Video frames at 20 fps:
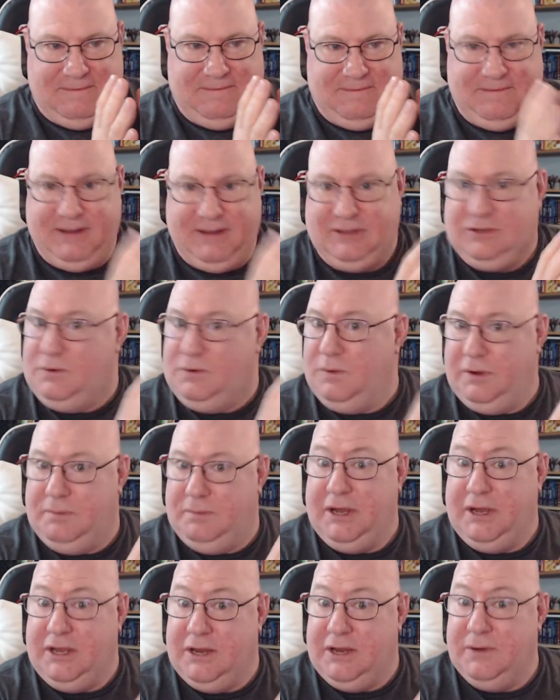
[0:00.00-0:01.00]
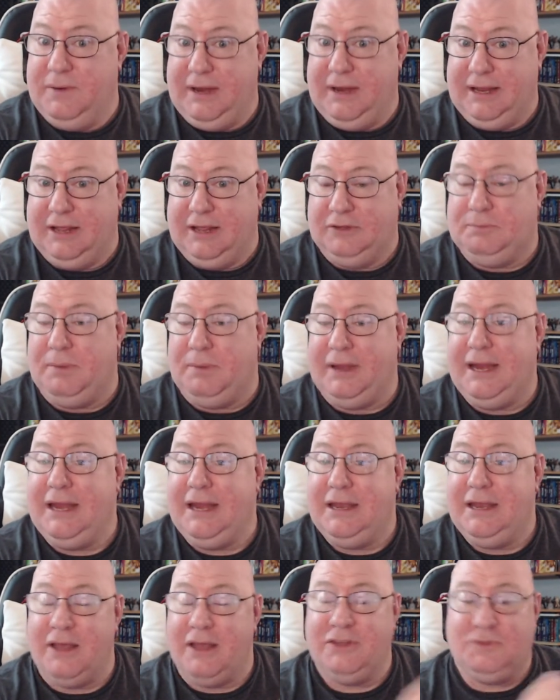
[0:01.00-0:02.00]
Fisk would be doing this, but he
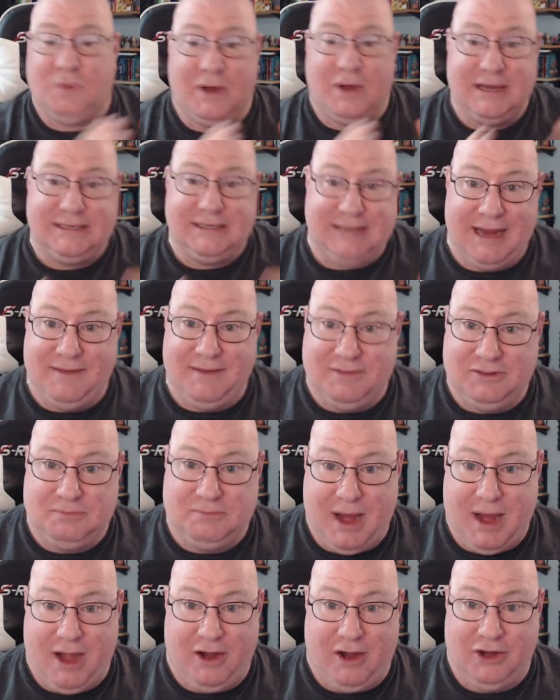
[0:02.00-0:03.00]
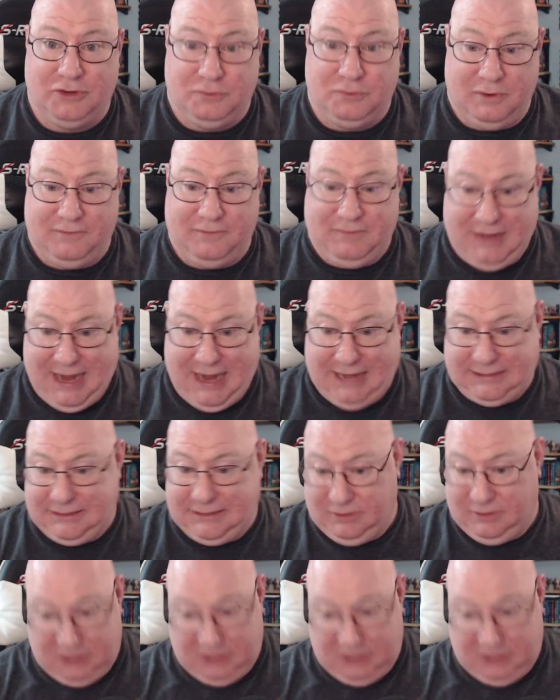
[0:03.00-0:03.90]
does want to save his marriage with Vanessa.